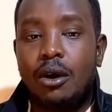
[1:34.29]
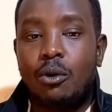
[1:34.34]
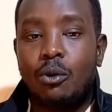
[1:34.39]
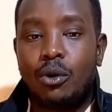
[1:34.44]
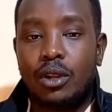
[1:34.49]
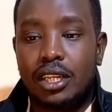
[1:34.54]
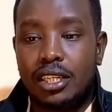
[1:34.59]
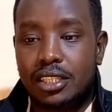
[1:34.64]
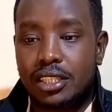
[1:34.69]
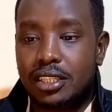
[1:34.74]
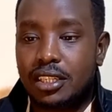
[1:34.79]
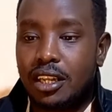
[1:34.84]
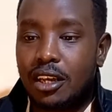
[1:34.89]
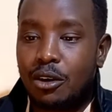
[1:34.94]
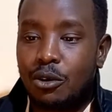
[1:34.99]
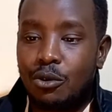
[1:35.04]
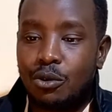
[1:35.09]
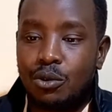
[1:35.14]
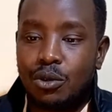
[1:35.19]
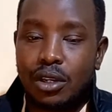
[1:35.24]
well, let's
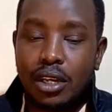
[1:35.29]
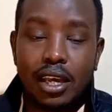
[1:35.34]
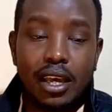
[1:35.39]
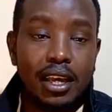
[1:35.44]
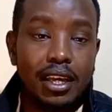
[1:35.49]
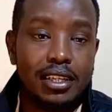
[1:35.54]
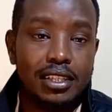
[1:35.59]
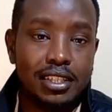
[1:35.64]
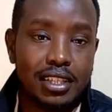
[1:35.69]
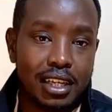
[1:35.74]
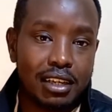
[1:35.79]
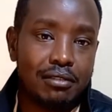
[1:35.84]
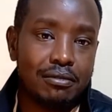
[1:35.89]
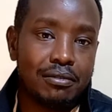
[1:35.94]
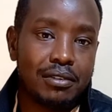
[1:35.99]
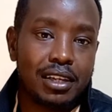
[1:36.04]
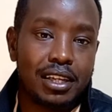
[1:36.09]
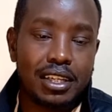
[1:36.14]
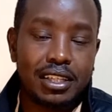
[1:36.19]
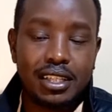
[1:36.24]
now
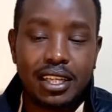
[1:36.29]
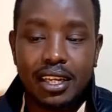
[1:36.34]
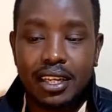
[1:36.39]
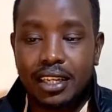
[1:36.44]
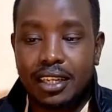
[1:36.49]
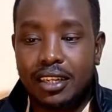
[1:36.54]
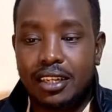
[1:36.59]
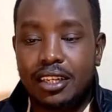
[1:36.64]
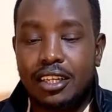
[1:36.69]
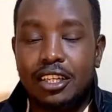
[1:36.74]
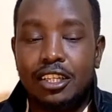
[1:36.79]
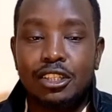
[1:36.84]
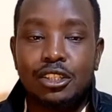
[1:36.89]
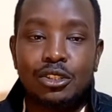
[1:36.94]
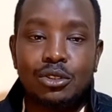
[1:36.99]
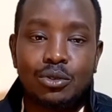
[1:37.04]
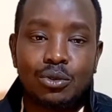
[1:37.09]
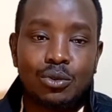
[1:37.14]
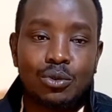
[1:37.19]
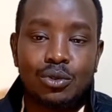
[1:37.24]
delve directly
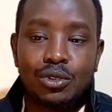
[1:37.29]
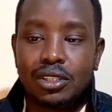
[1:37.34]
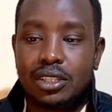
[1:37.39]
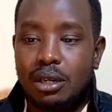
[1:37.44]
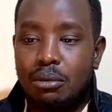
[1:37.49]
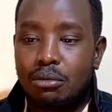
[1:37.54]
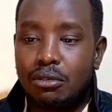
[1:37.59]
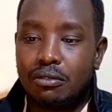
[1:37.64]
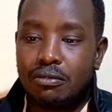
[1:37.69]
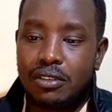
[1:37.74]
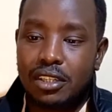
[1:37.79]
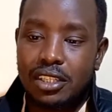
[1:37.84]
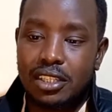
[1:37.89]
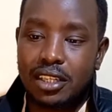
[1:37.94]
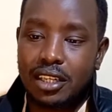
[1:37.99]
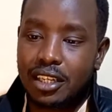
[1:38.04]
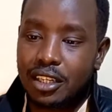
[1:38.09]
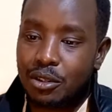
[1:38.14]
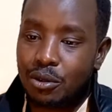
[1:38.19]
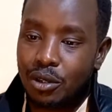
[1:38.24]
into some of these
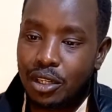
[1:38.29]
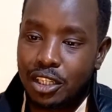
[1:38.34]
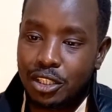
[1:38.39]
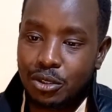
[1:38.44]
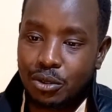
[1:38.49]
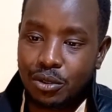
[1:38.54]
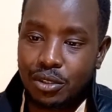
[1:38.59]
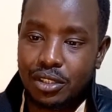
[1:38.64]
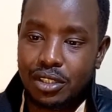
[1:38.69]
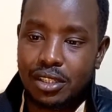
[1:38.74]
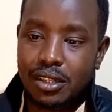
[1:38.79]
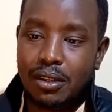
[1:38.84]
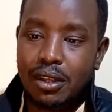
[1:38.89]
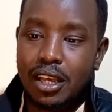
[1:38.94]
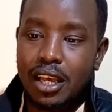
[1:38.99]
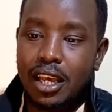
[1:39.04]
regulations.